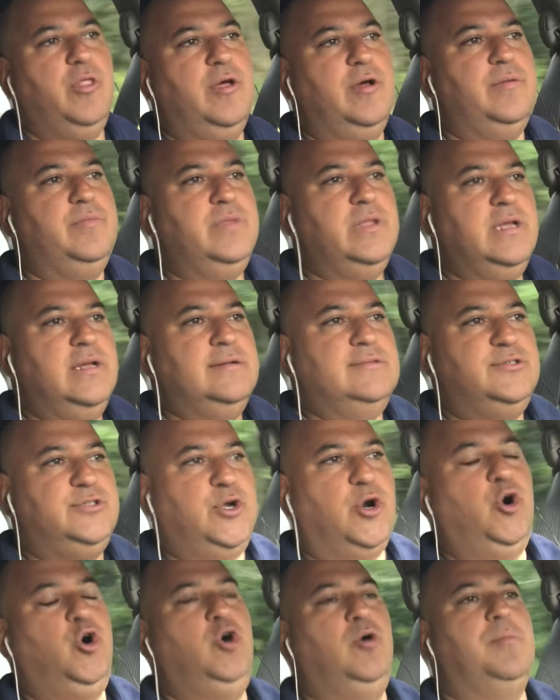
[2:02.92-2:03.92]
the
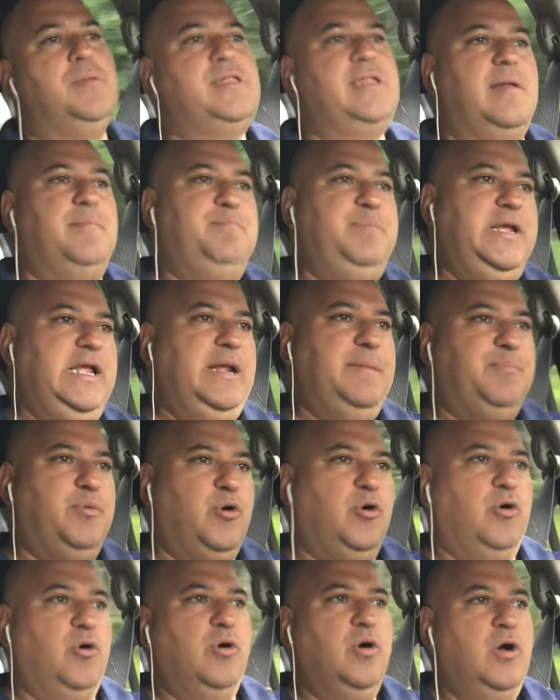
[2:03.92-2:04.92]
terms that
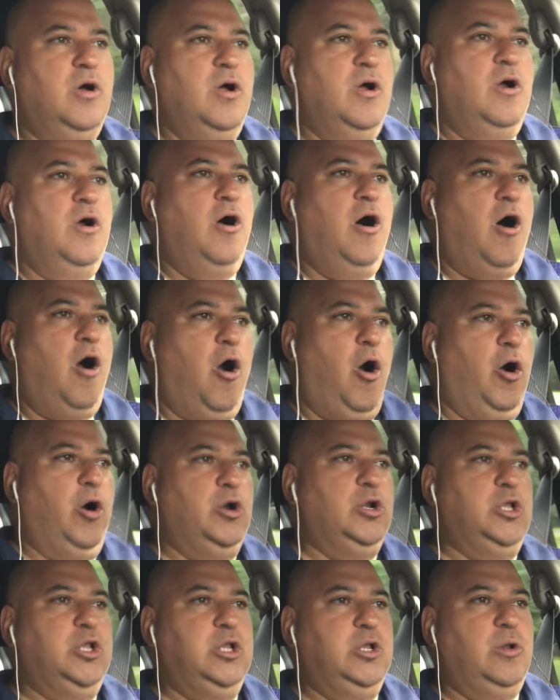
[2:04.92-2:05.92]
people
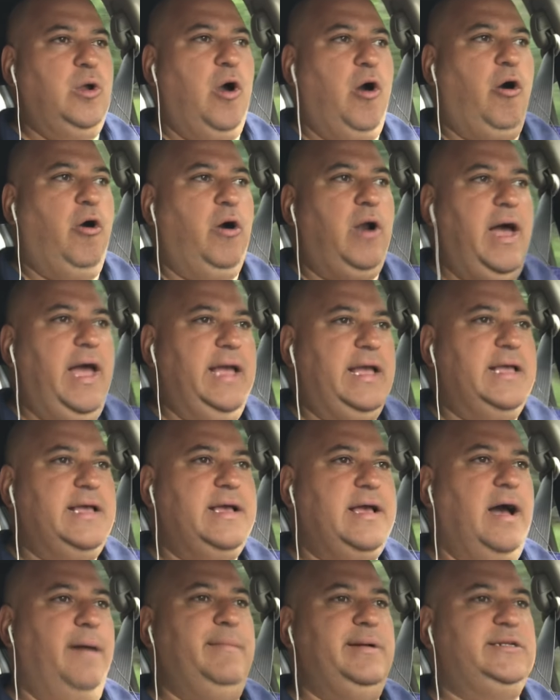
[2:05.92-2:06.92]
are
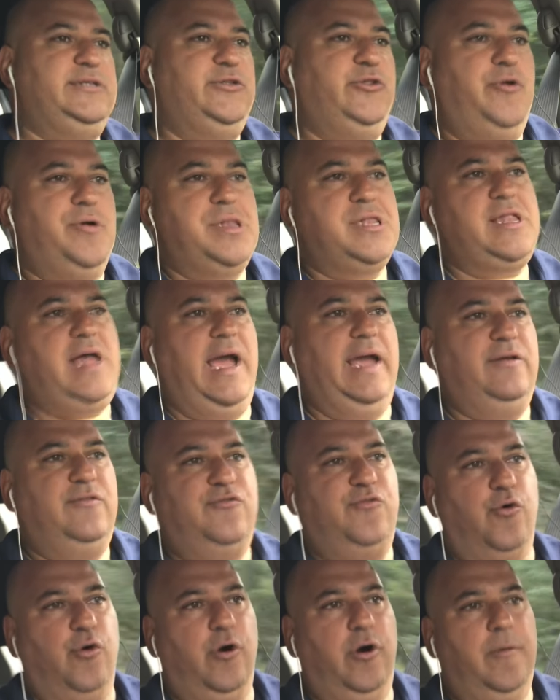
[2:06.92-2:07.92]
like coming to their site
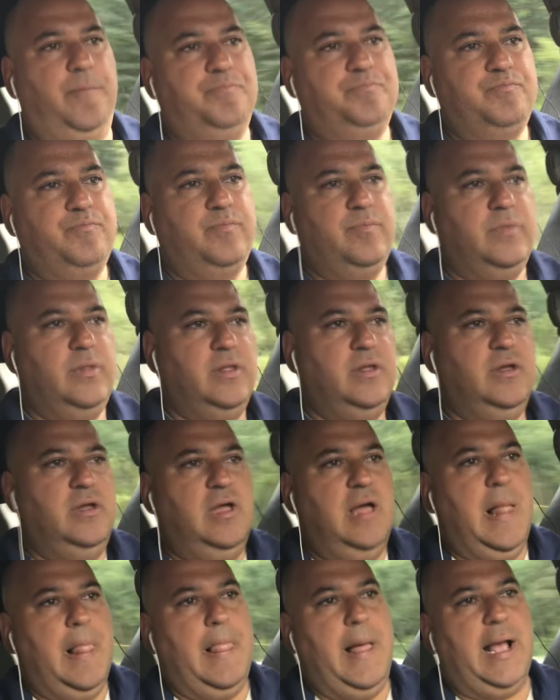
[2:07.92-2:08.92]
for.
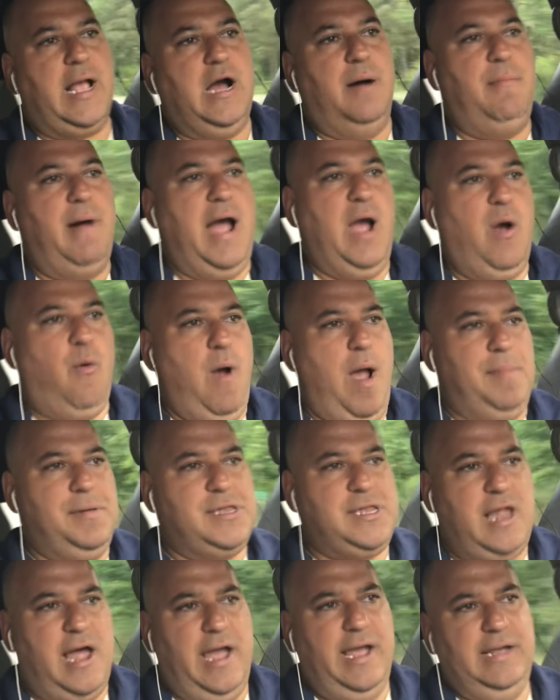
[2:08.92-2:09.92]
Like on my
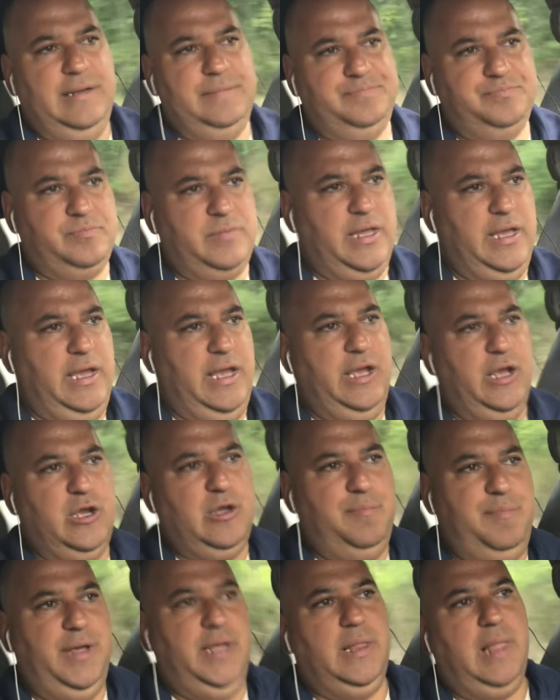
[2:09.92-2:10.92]
website, it
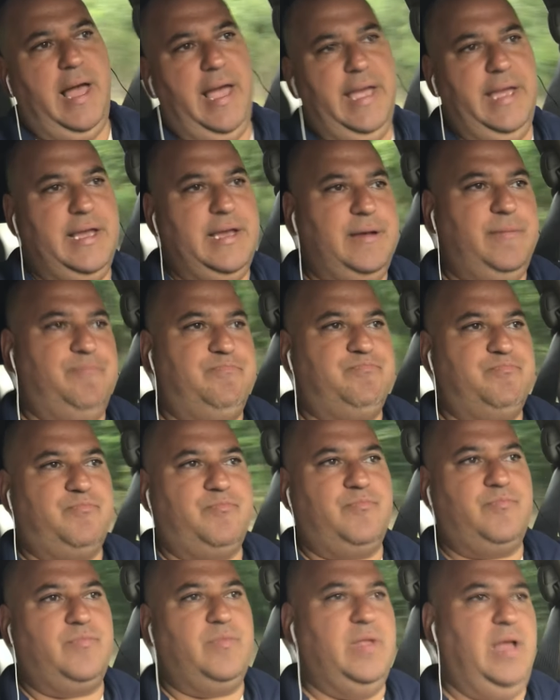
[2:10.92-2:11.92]
could be like,
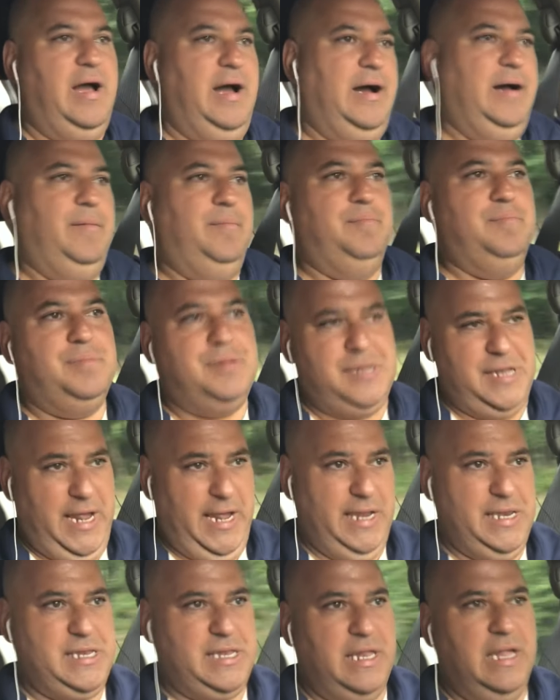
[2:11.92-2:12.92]
say
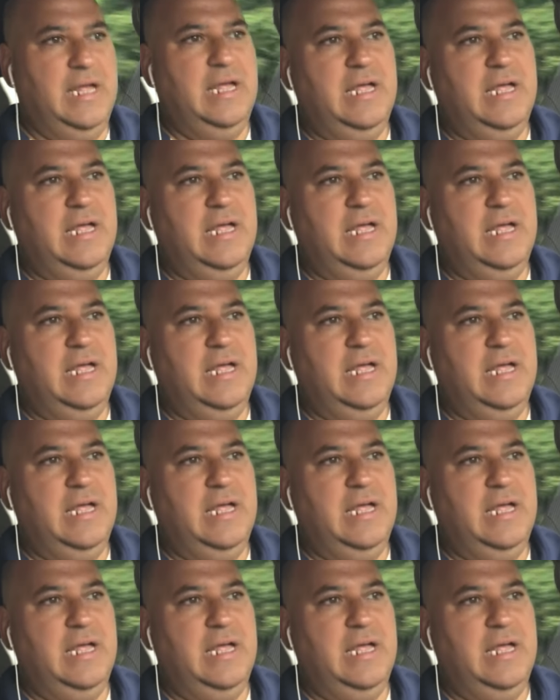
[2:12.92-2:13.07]
it's